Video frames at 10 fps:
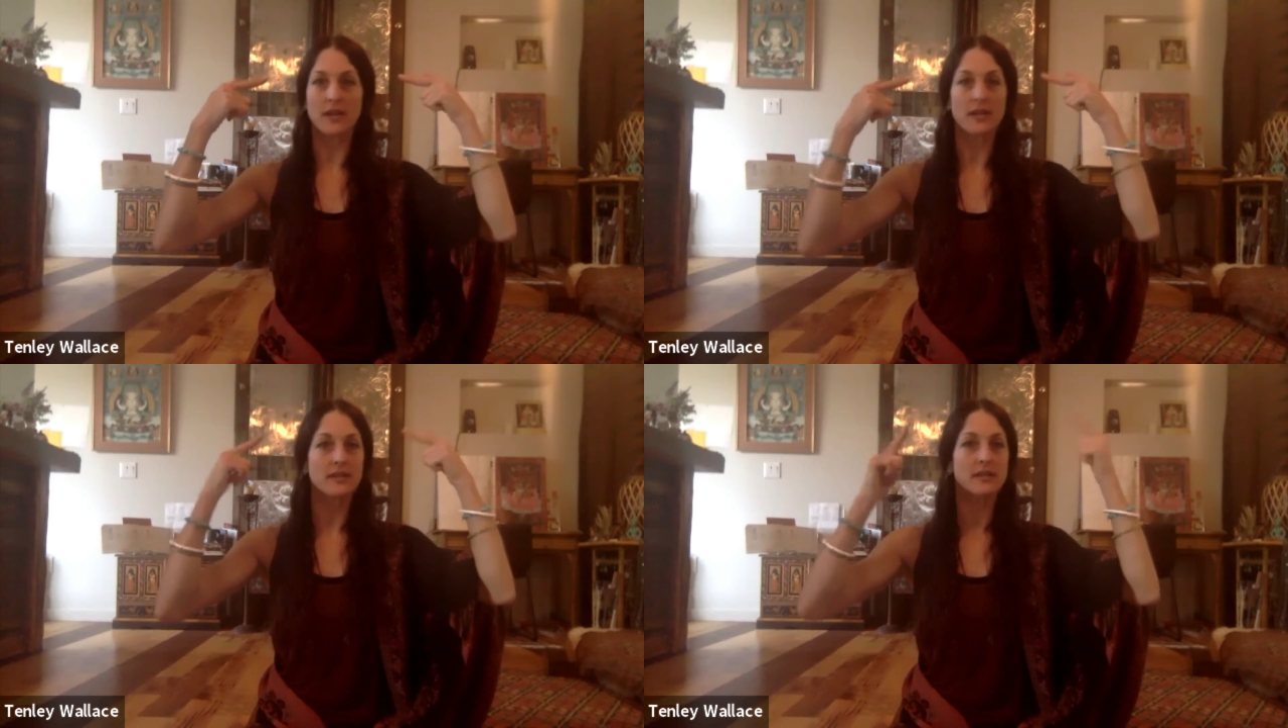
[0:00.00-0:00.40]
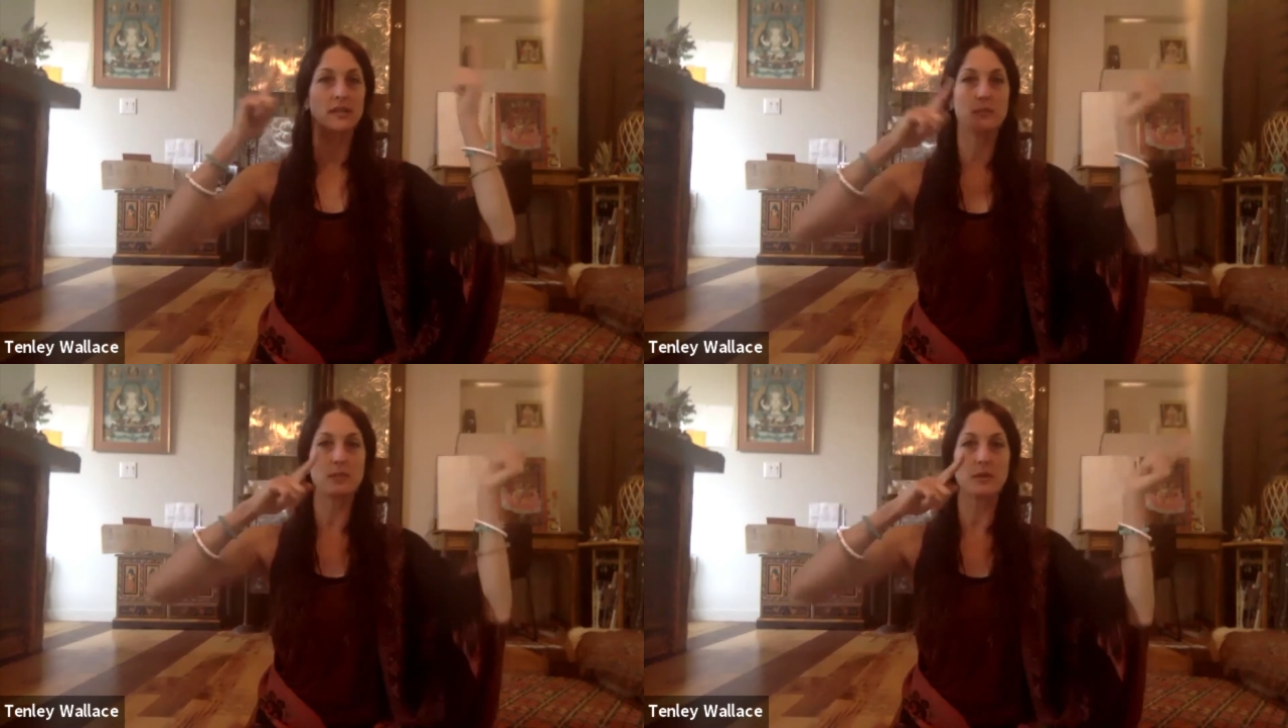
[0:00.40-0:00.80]
It's going
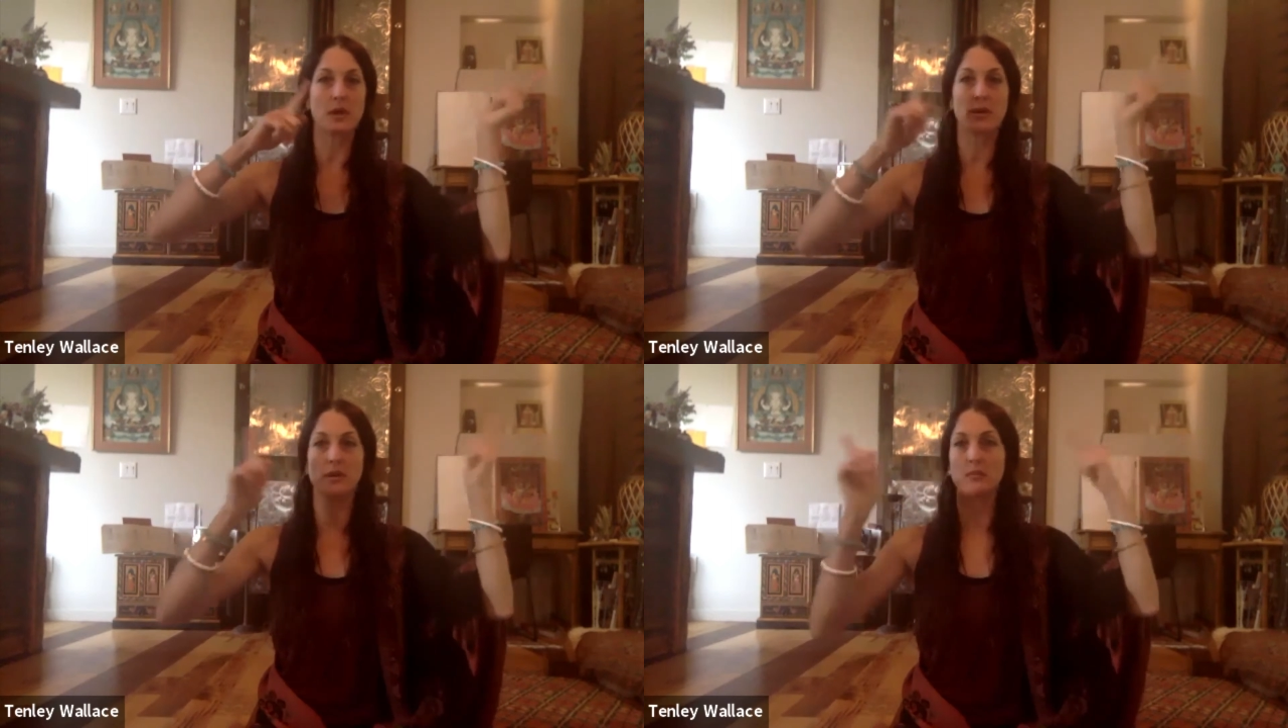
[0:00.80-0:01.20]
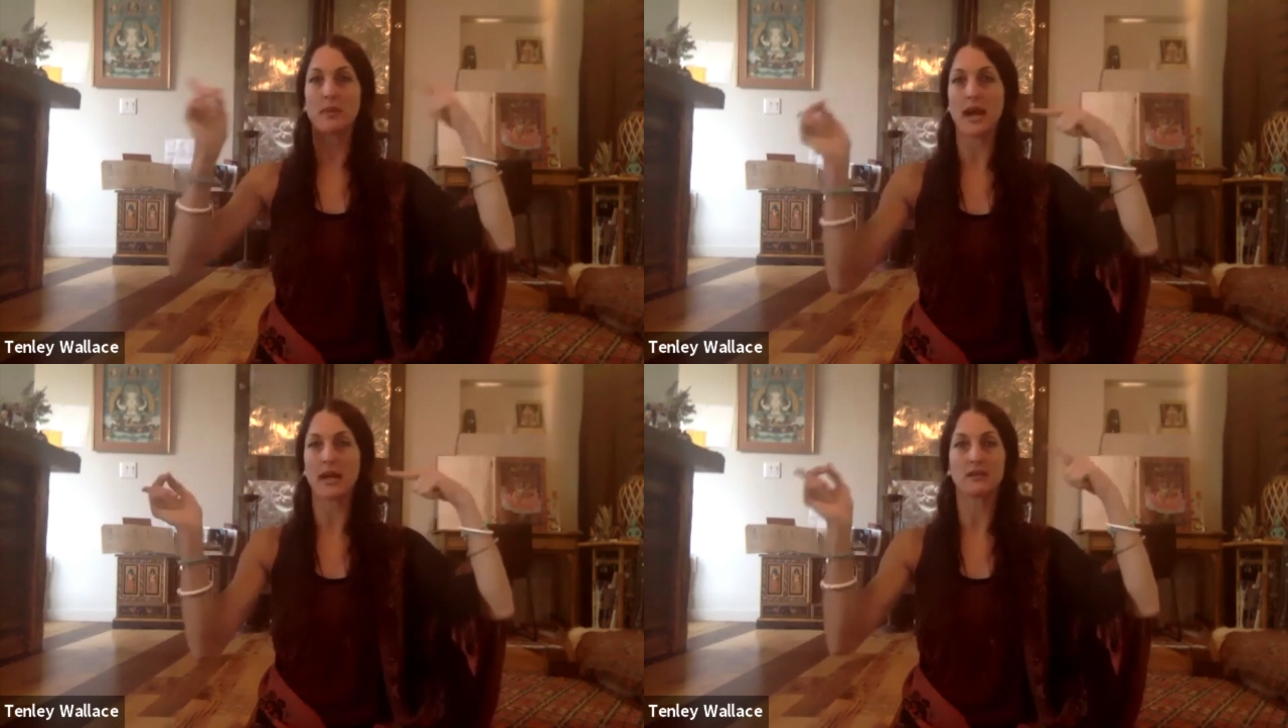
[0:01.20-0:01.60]
to be going
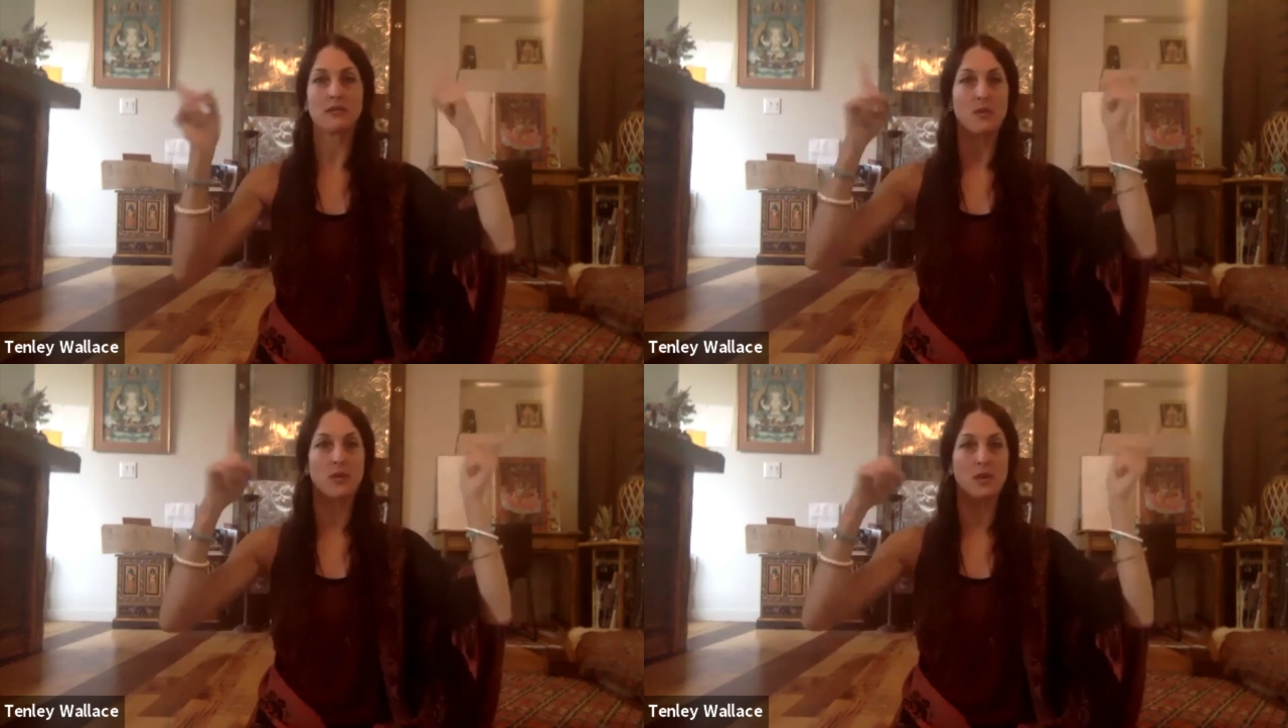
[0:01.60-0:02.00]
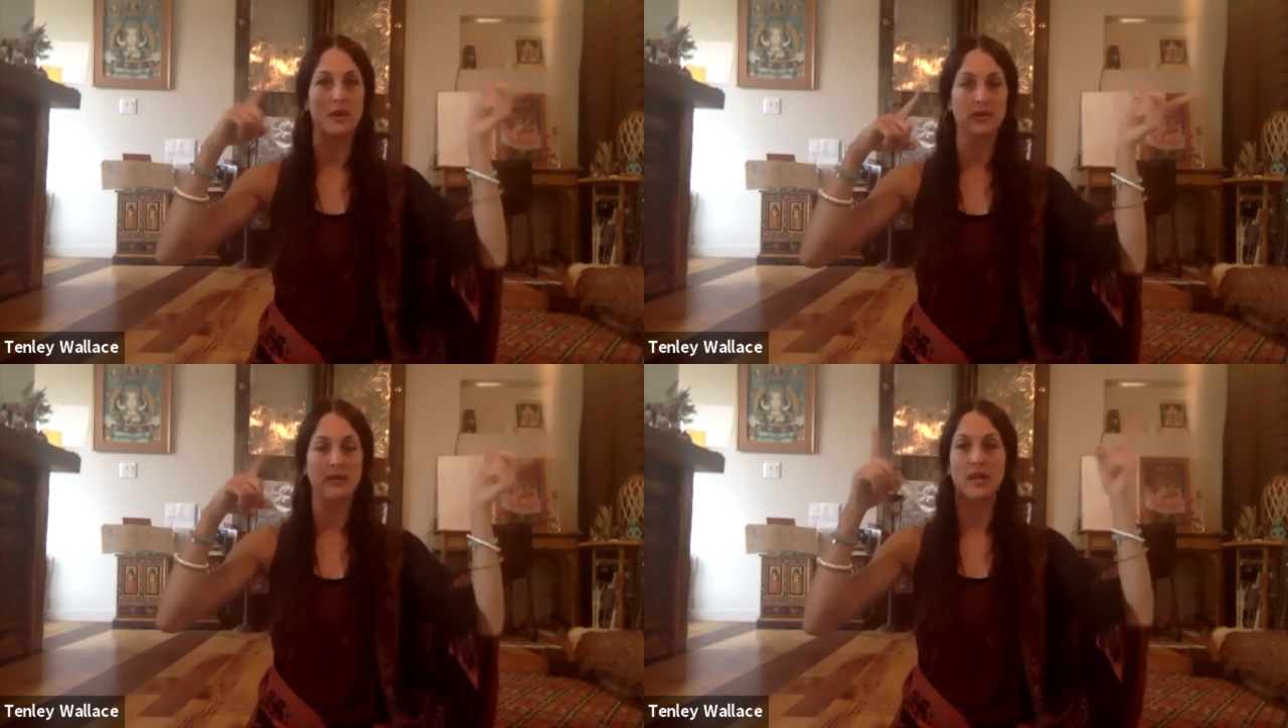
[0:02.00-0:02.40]
back and forth